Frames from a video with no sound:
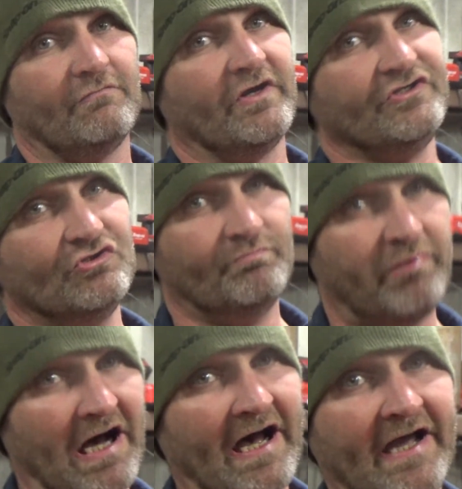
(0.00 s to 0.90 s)
when you
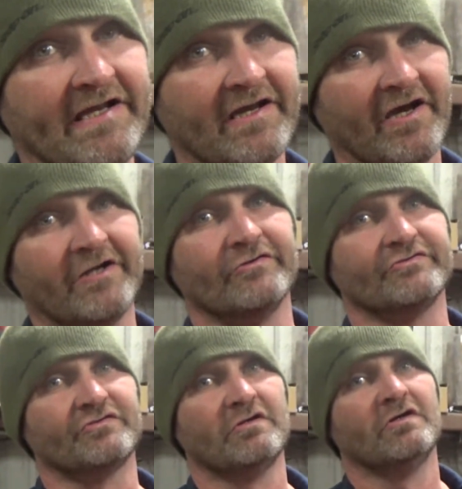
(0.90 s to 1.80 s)
buy
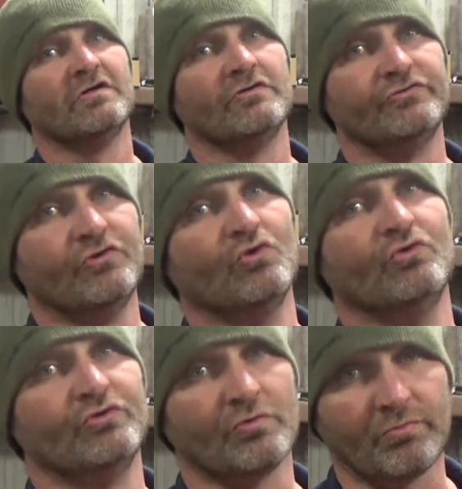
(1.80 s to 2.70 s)
headers,
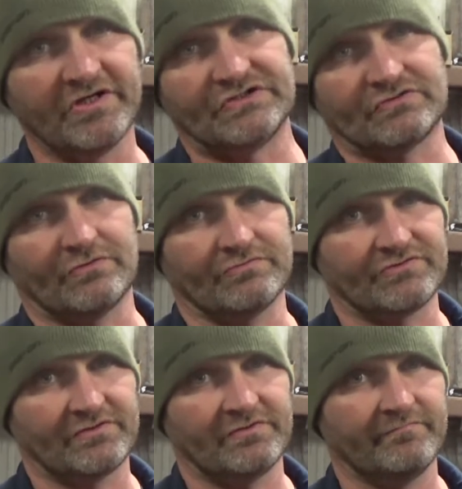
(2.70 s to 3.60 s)
do your
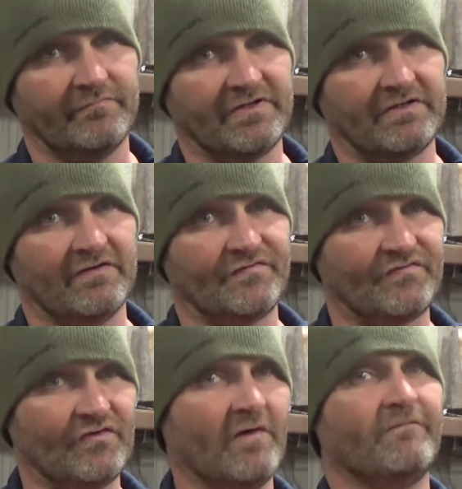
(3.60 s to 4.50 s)
research because
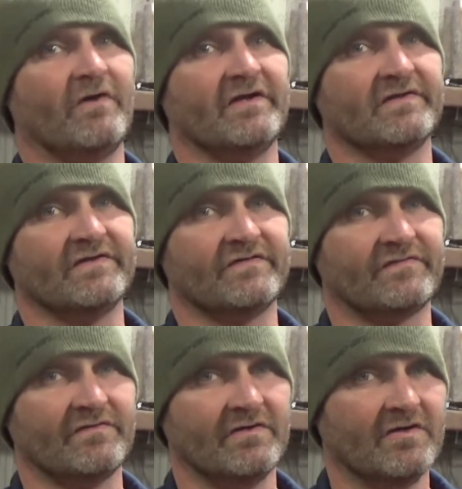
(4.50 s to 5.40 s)
stuff like
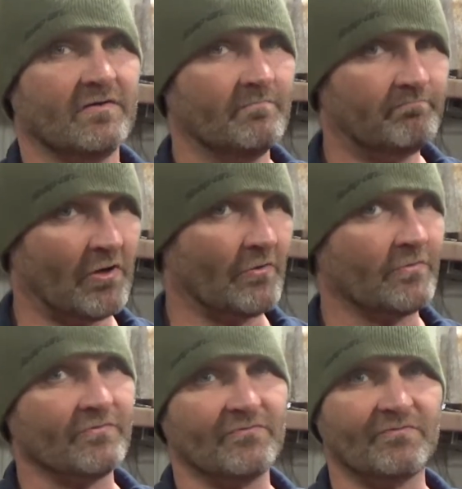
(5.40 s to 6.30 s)
this
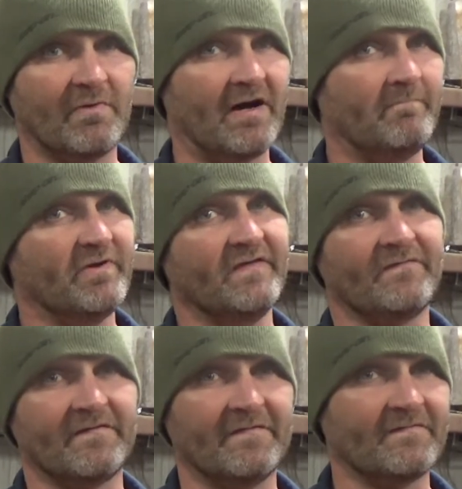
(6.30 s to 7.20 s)
burns my
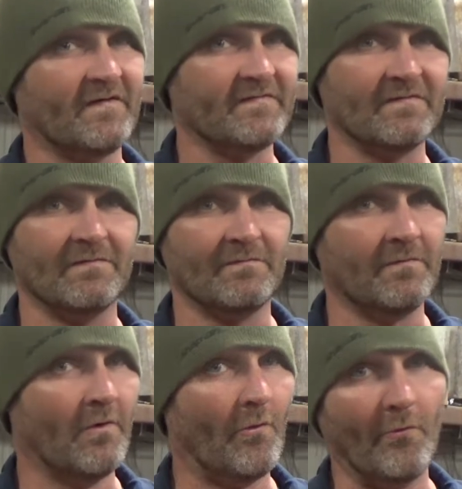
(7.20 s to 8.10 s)
biscuits like there's
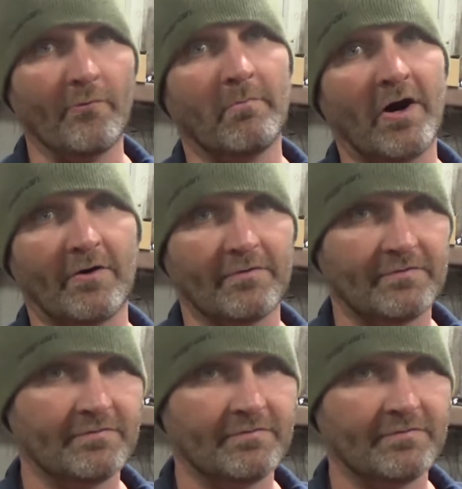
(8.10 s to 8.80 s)
no tomorrow.